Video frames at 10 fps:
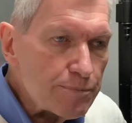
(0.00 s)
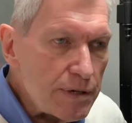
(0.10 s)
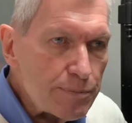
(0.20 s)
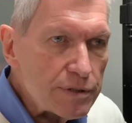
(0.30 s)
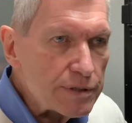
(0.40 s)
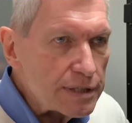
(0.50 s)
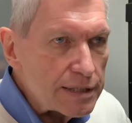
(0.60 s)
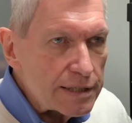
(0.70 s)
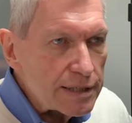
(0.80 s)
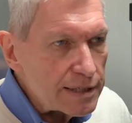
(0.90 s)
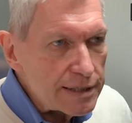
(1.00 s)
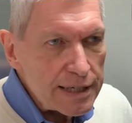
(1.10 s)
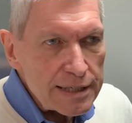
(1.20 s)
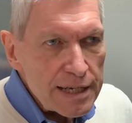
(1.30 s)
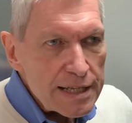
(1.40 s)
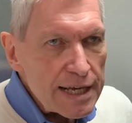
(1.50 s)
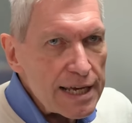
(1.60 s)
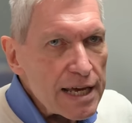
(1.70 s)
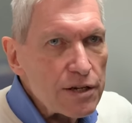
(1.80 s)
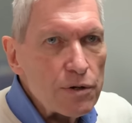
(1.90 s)
People, they
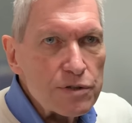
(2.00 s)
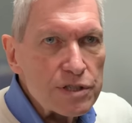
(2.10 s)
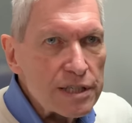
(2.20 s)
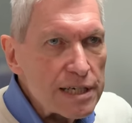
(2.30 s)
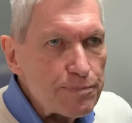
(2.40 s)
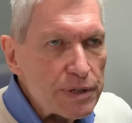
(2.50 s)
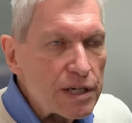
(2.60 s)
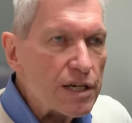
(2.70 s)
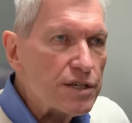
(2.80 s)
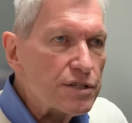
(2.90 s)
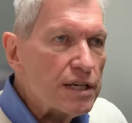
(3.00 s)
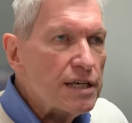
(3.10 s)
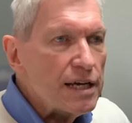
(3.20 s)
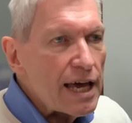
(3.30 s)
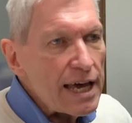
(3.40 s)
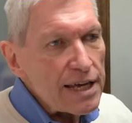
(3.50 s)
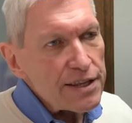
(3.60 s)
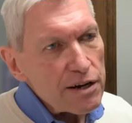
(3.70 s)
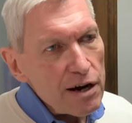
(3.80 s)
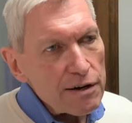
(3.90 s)
can't go to sleep because, hey,
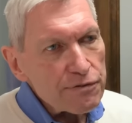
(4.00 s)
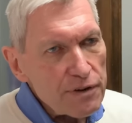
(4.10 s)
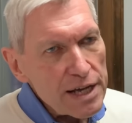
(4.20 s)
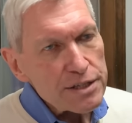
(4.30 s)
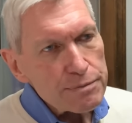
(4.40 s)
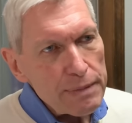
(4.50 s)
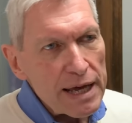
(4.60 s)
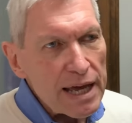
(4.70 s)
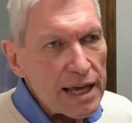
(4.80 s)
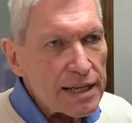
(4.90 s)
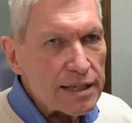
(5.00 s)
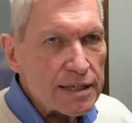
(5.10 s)
they're our friends, man.